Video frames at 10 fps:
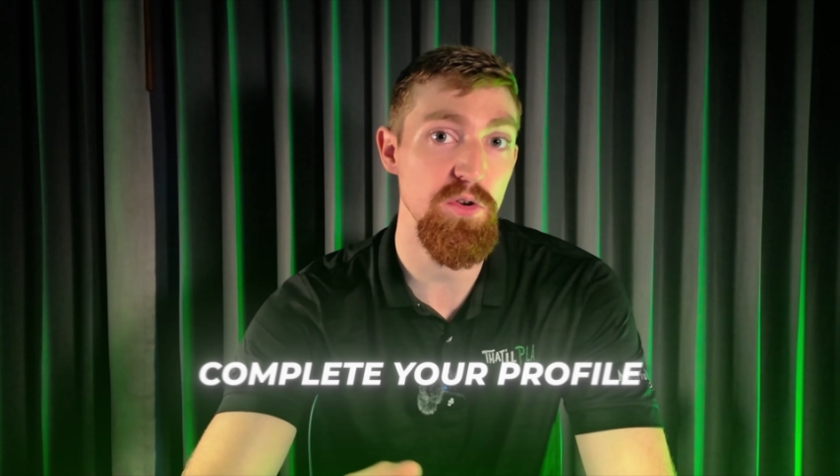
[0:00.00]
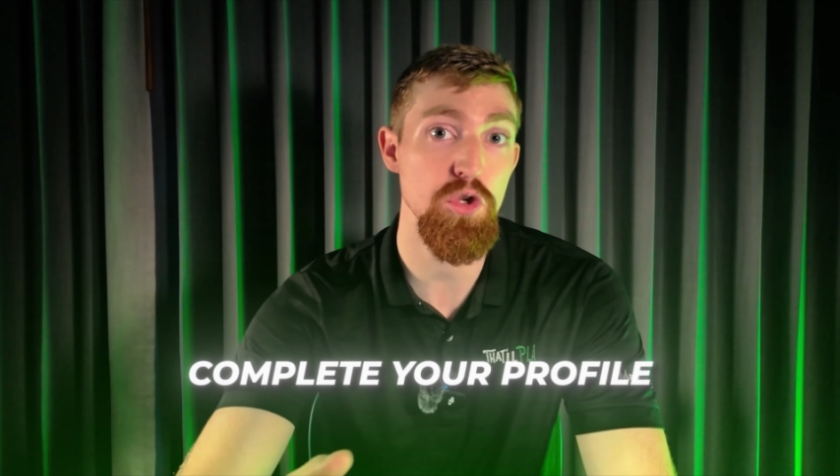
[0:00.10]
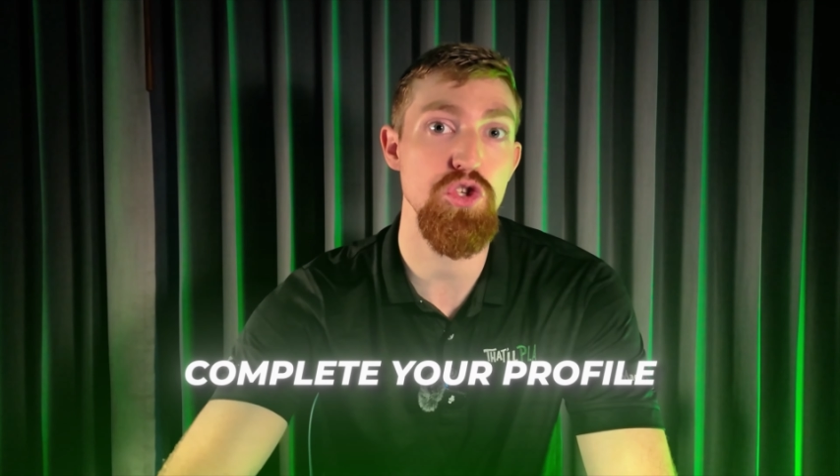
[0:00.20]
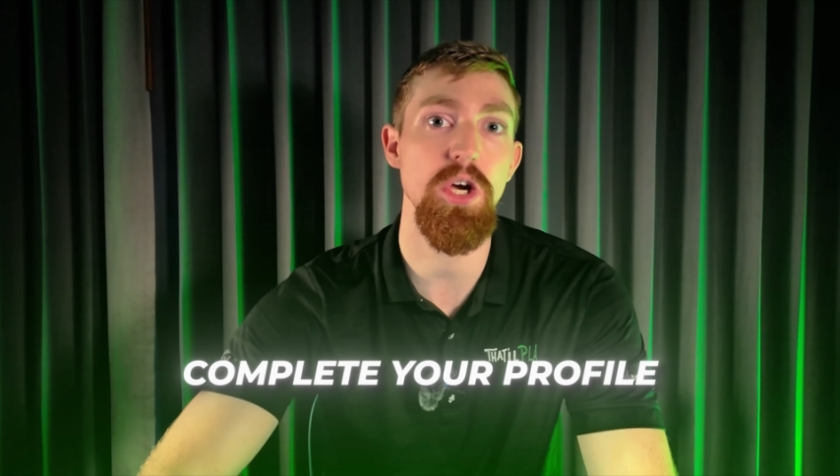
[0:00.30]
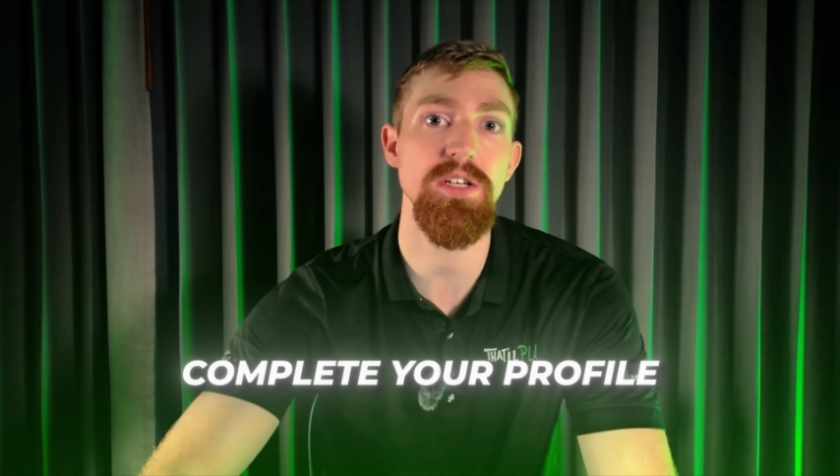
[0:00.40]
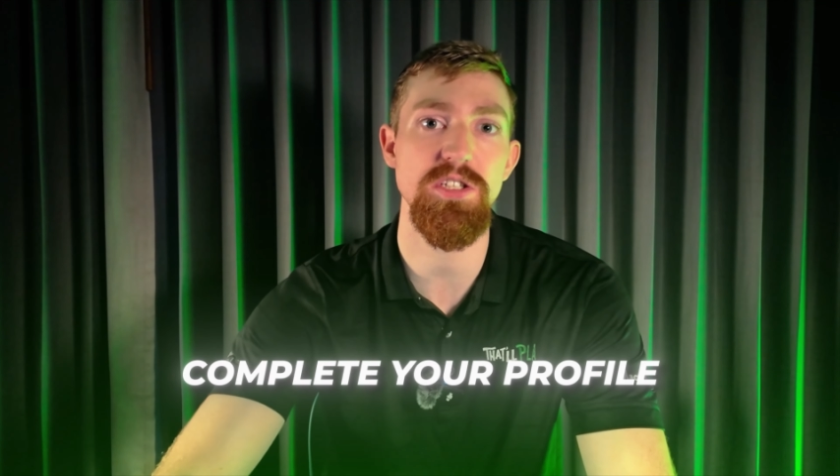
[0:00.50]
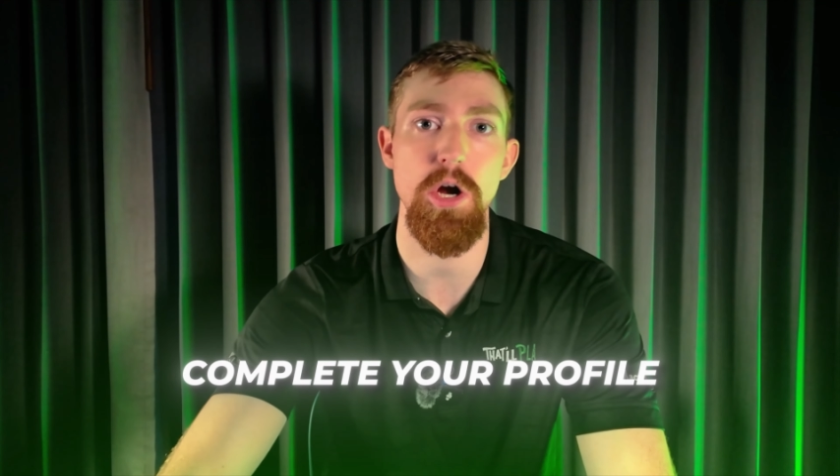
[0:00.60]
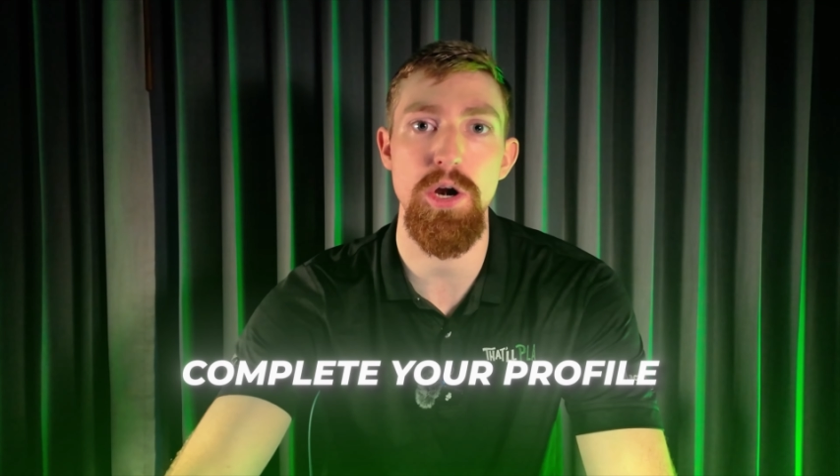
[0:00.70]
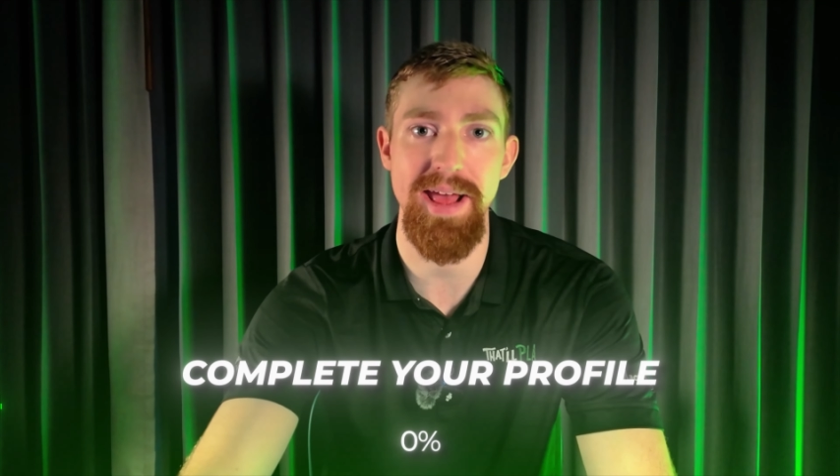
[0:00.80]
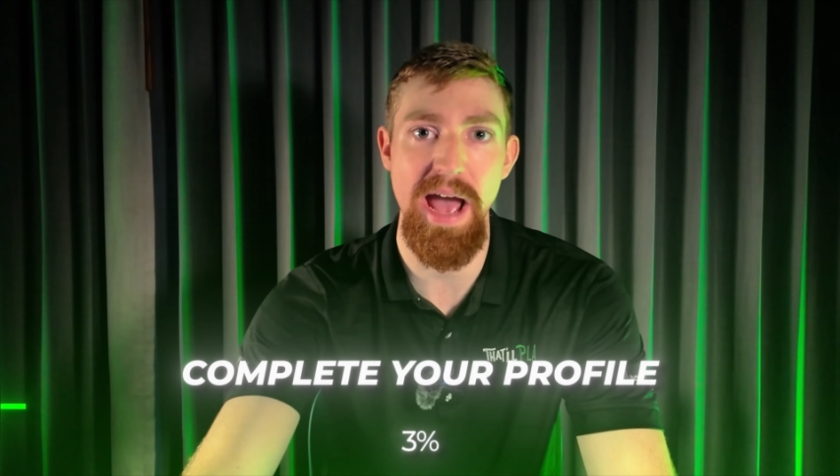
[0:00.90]
you're just
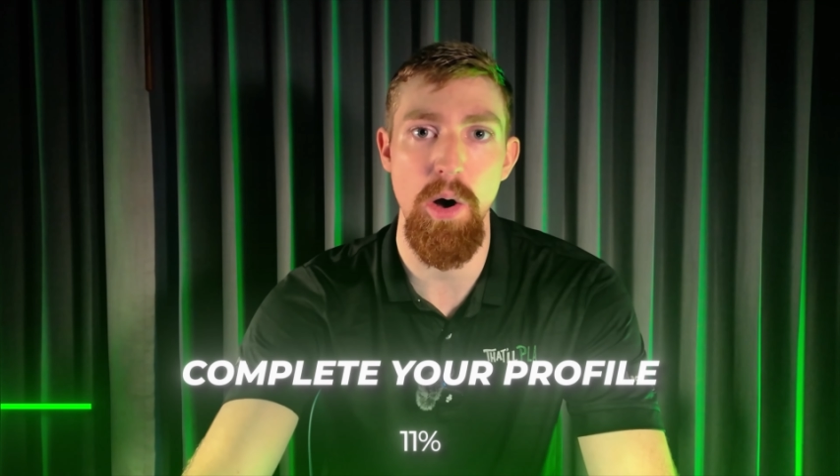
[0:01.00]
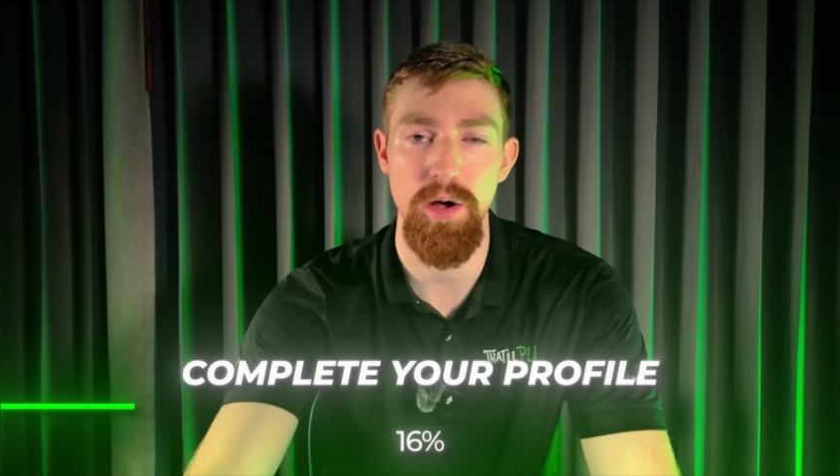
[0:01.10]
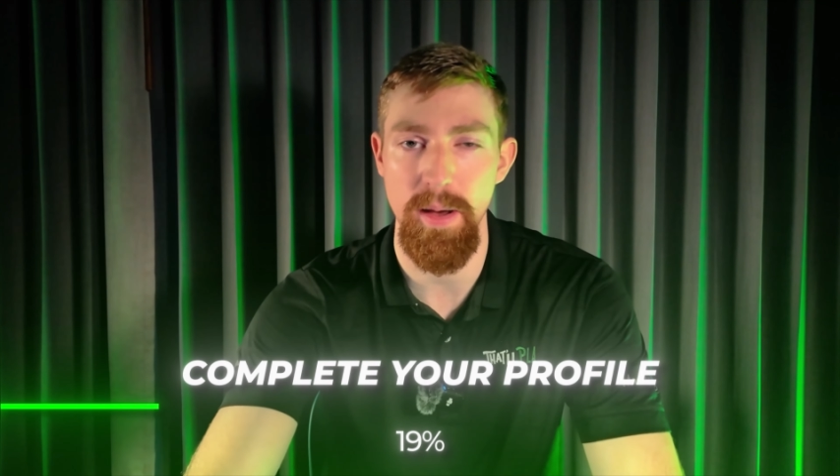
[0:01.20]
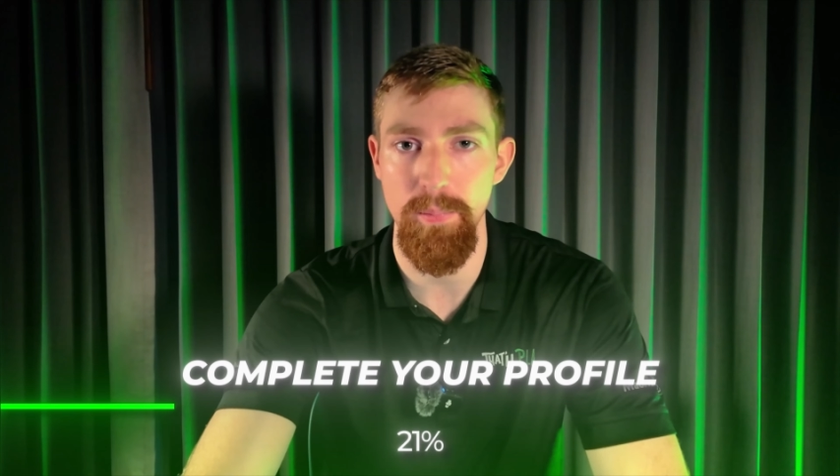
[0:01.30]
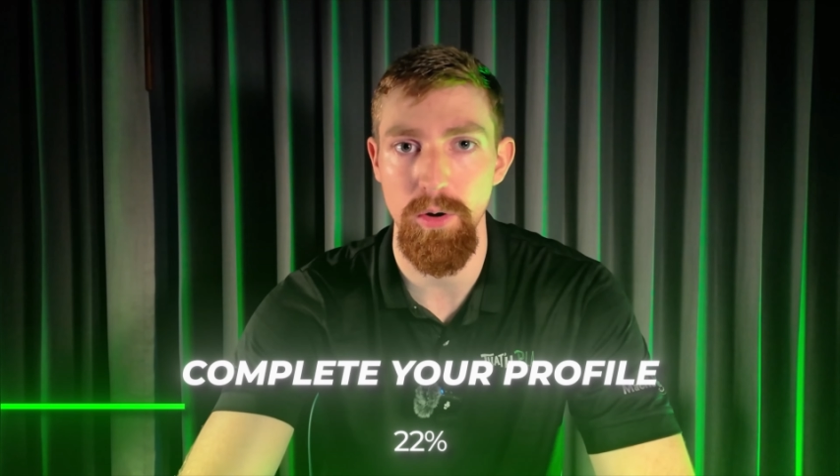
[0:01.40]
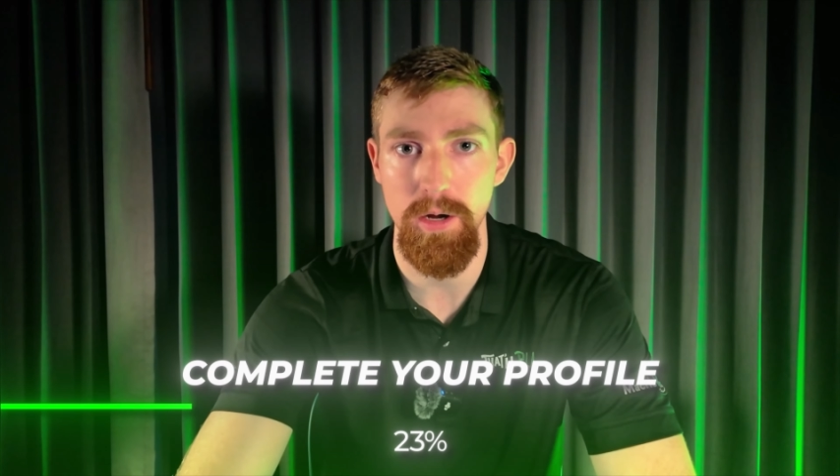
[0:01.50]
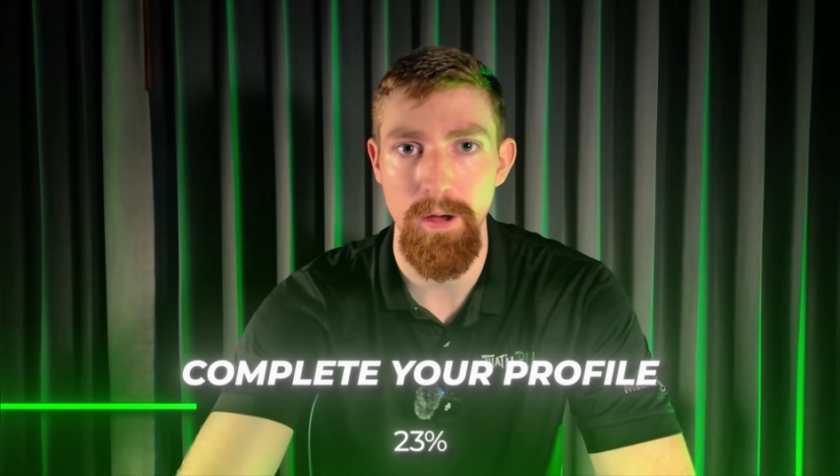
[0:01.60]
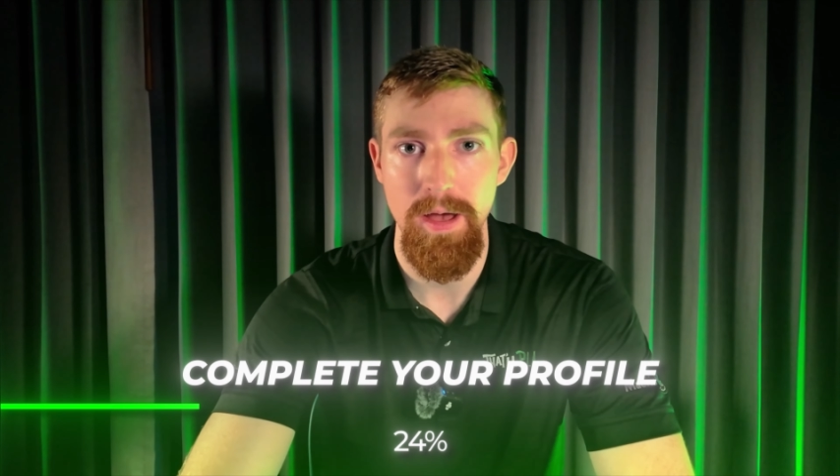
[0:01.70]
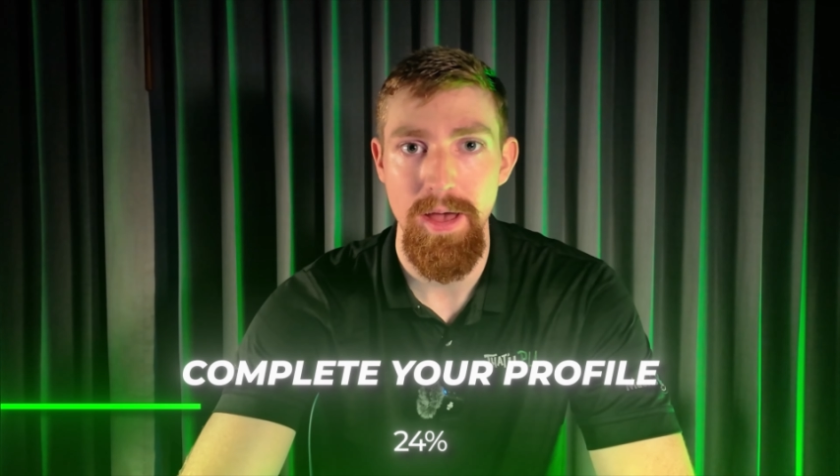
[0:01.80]
starting out on Upwork.